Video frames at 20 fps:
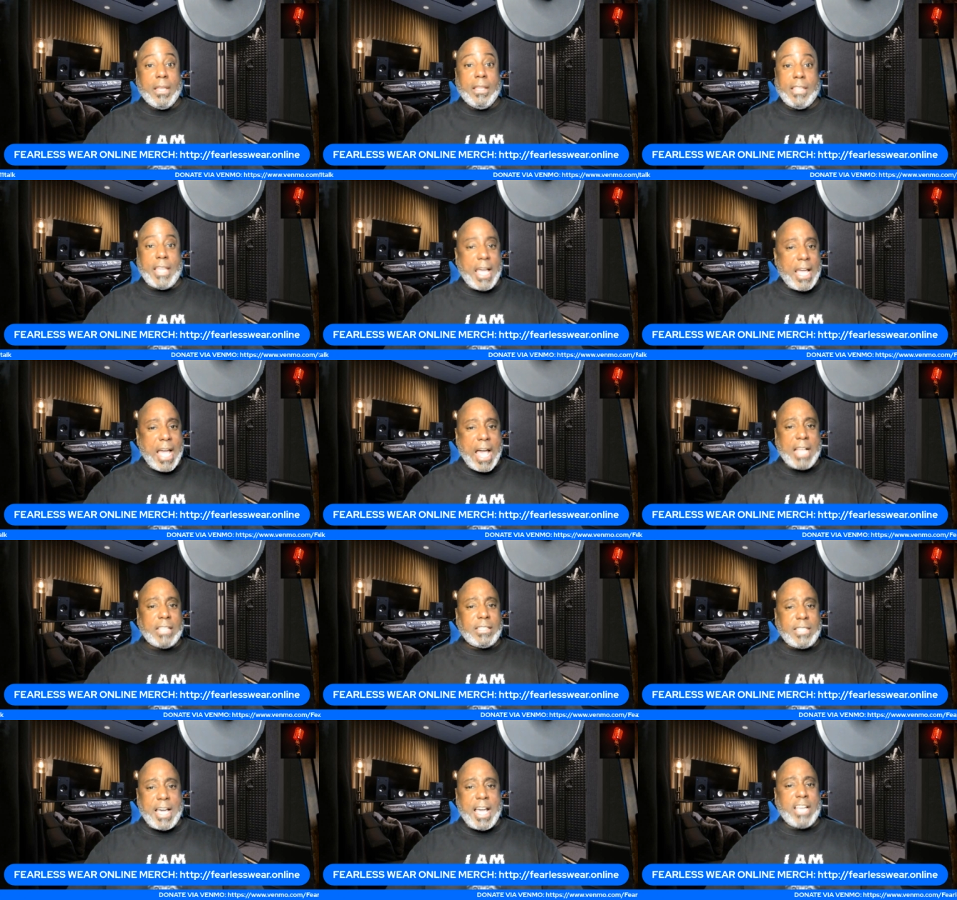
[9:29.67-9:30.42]
They
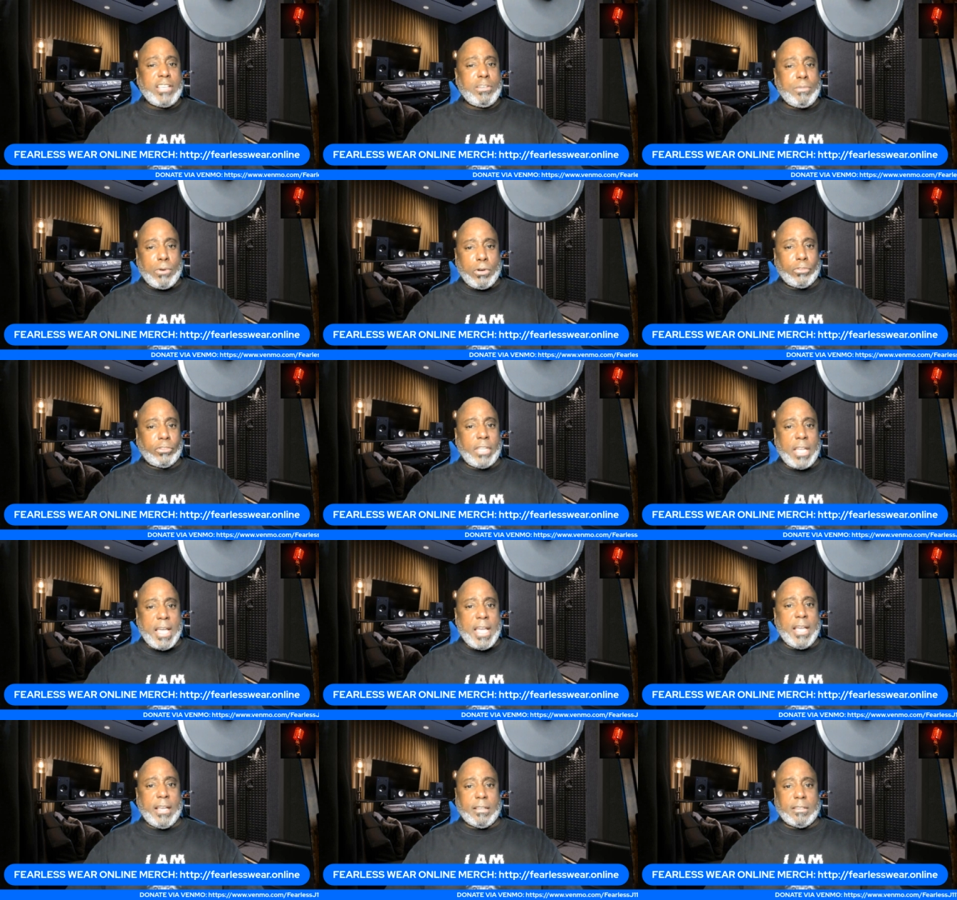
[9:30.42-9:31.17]
got tangible
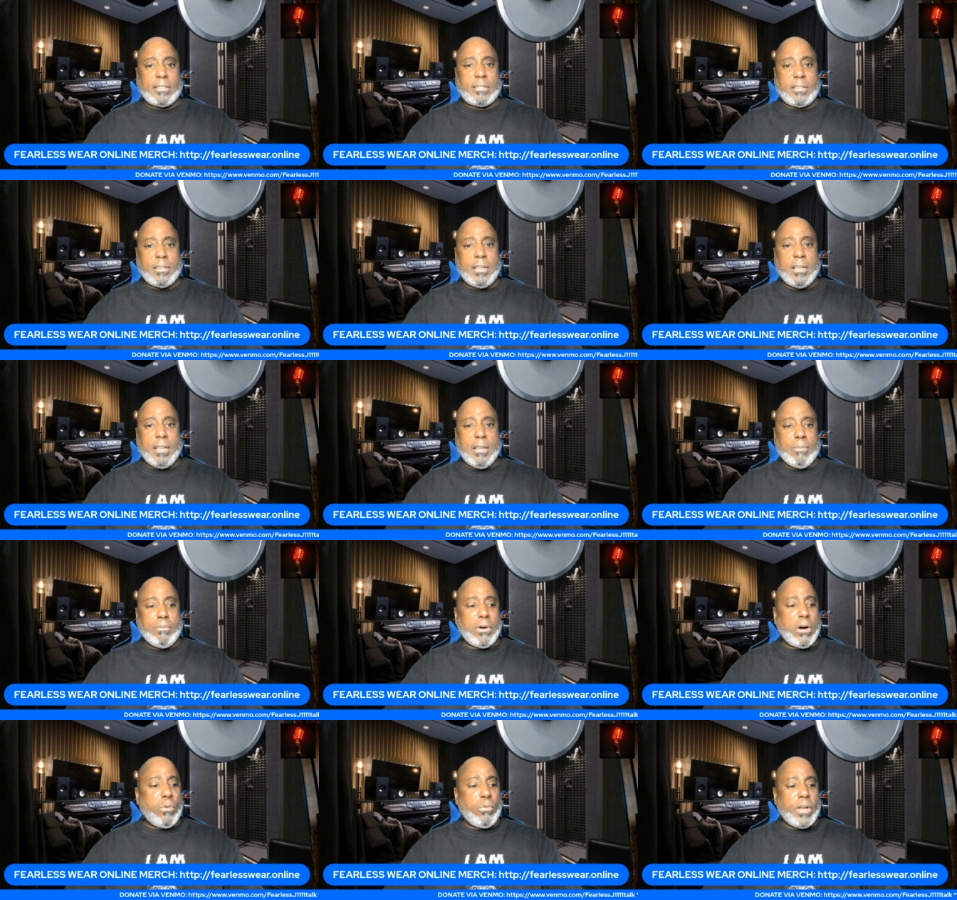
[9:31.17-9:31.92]
things.
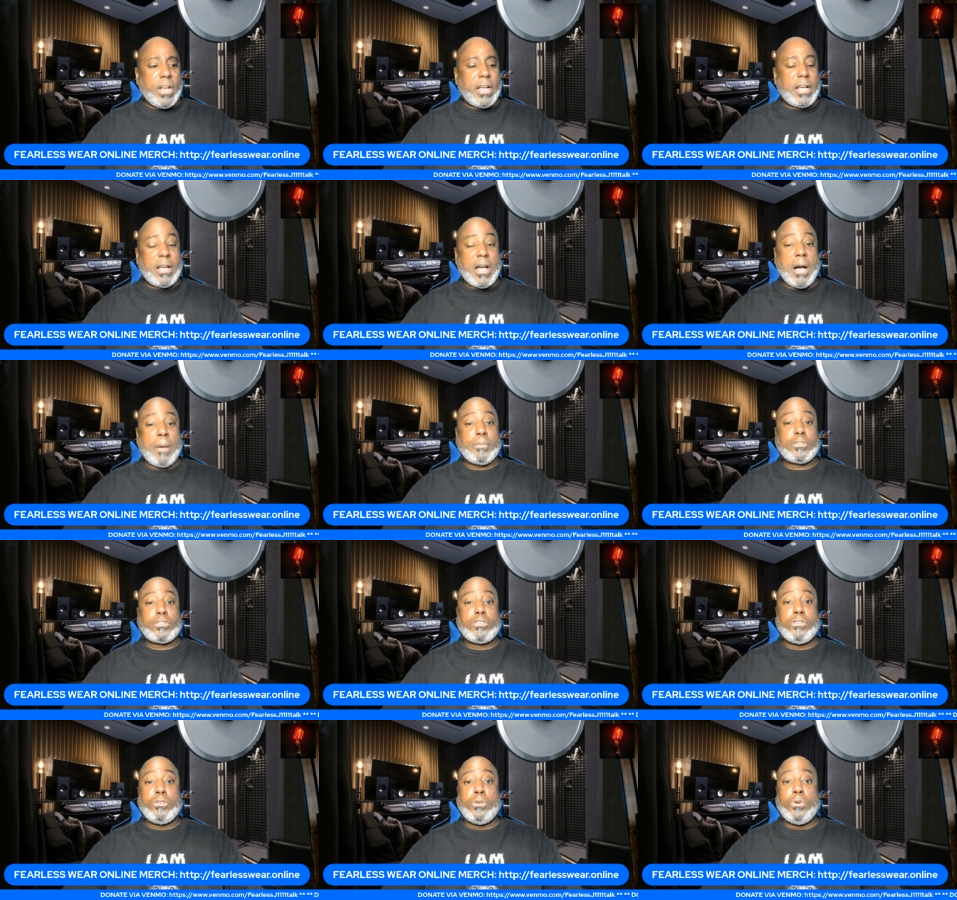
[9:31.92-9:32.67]
But when it
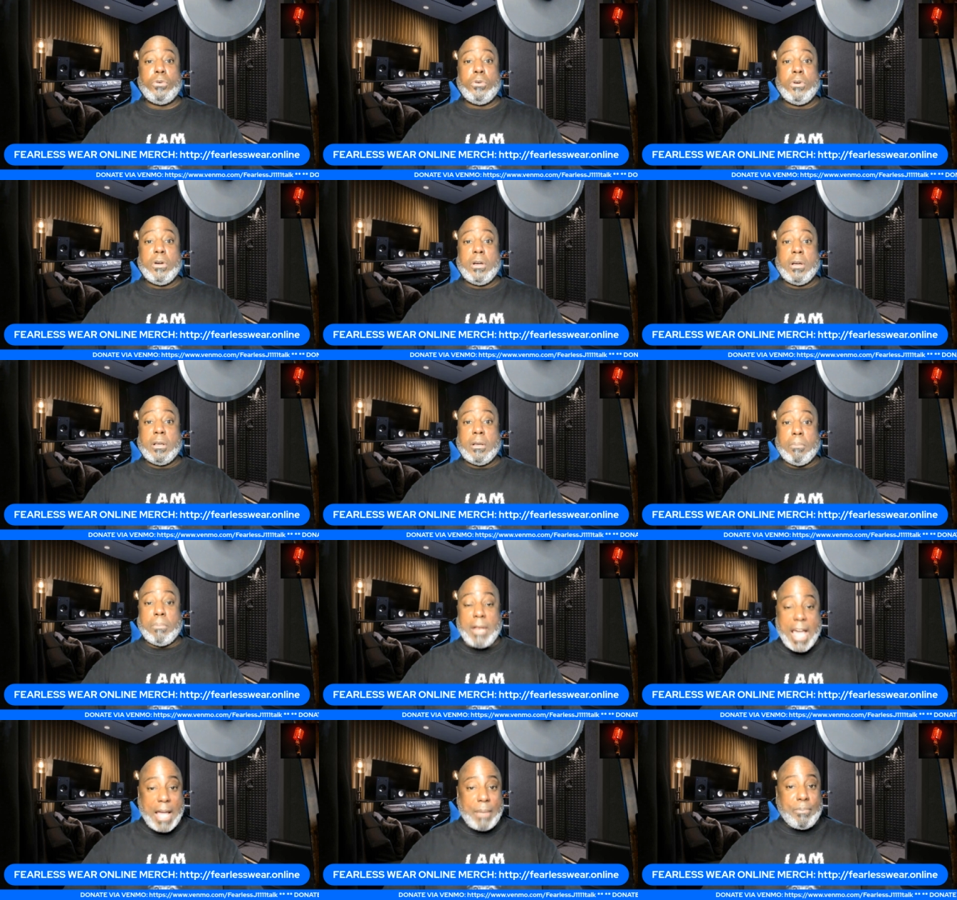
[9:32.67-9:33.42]
comes to
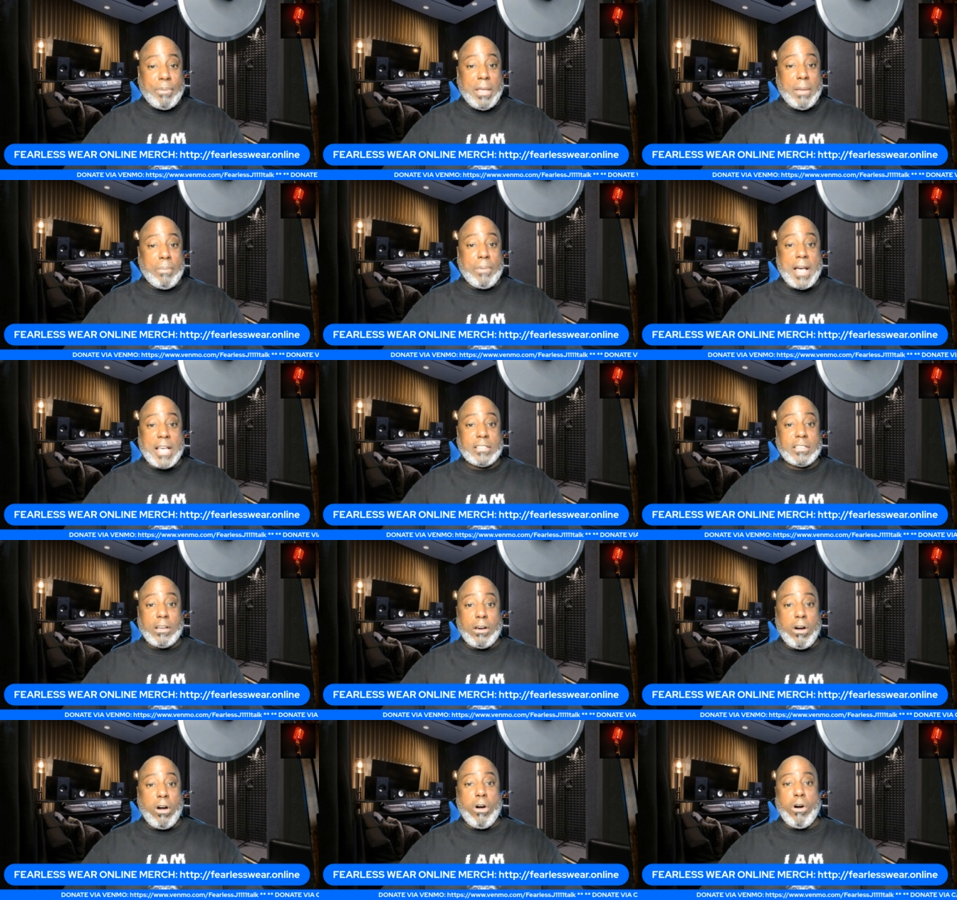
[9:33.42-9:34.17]
black people as
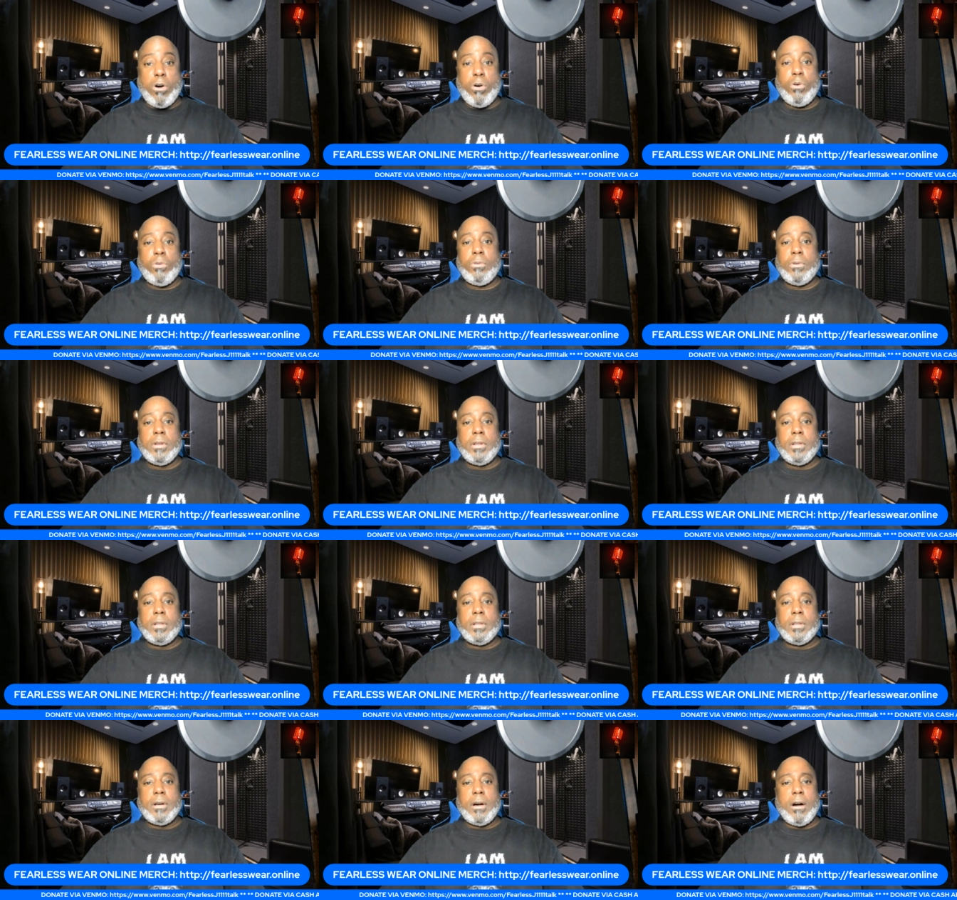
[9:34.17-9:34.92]
a whole,
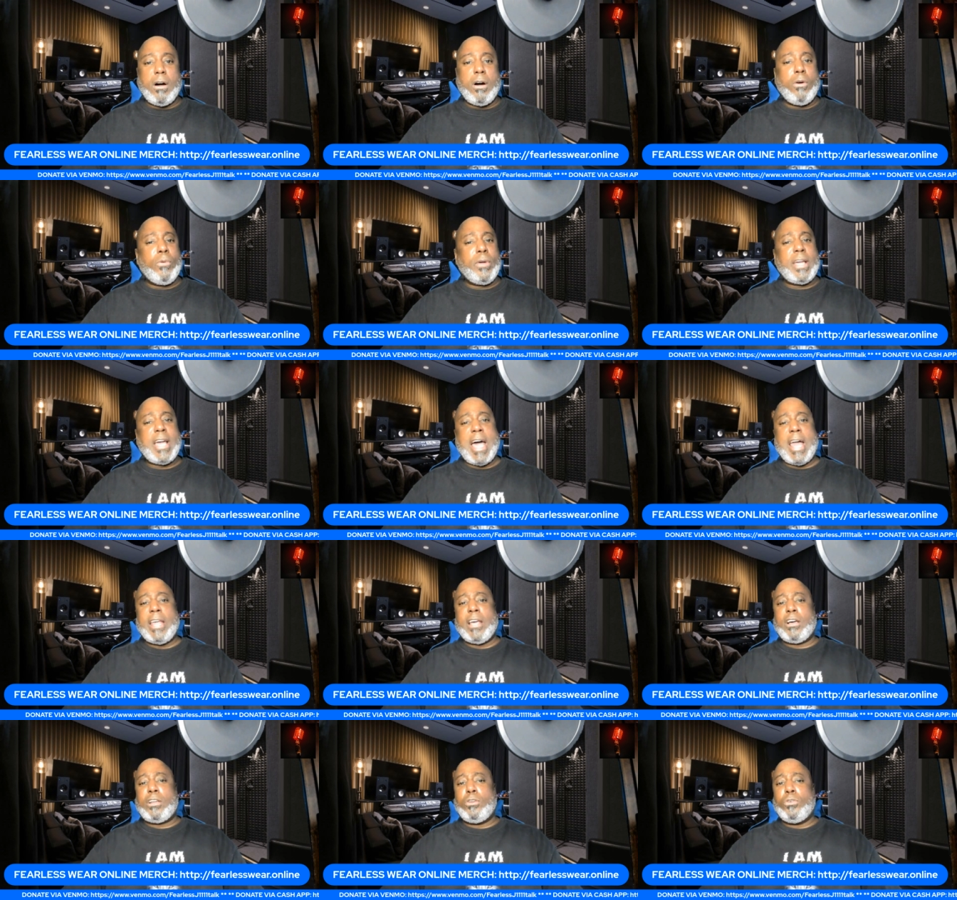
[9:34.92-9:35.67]
oh, we got
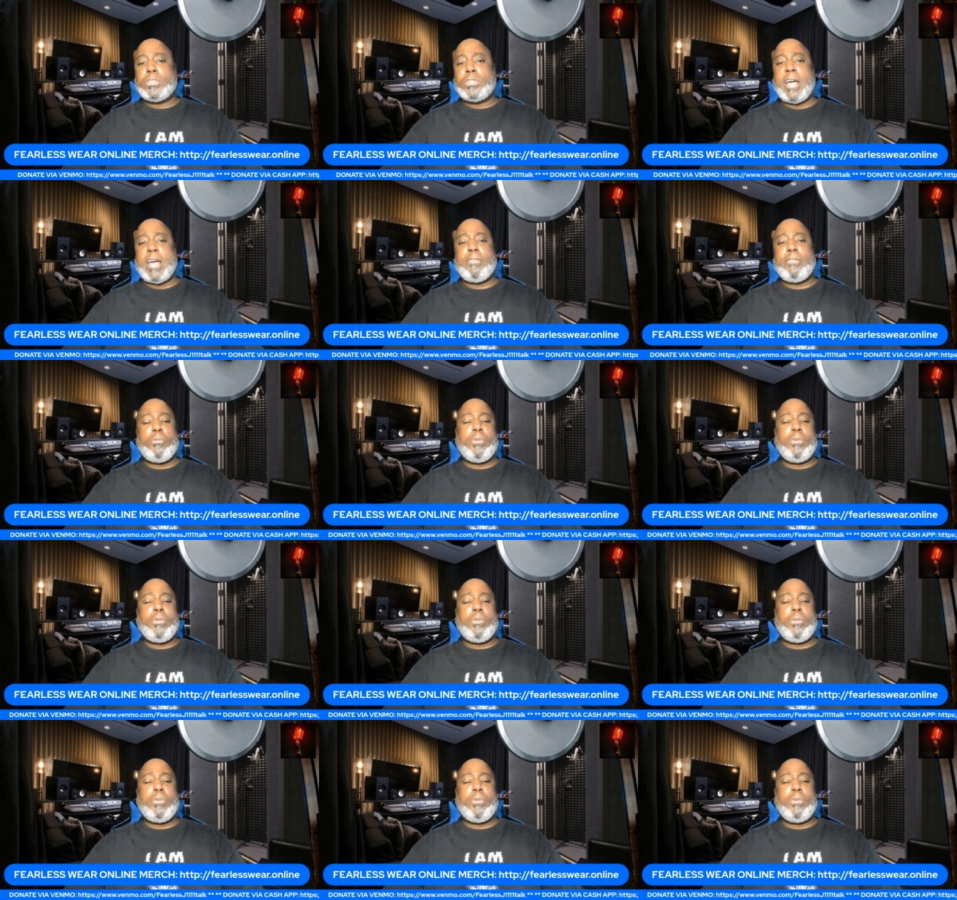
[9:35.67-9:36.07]
to include,